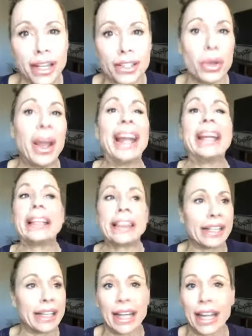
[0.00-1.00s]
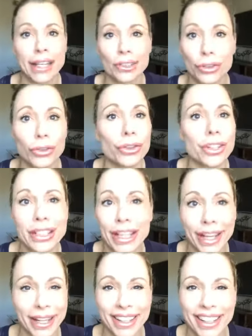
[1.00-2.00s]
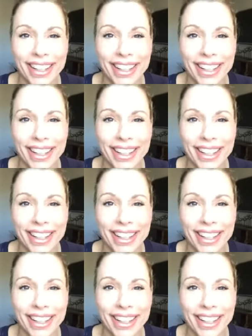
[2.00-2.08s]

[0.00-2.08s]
So anything to get us through the day.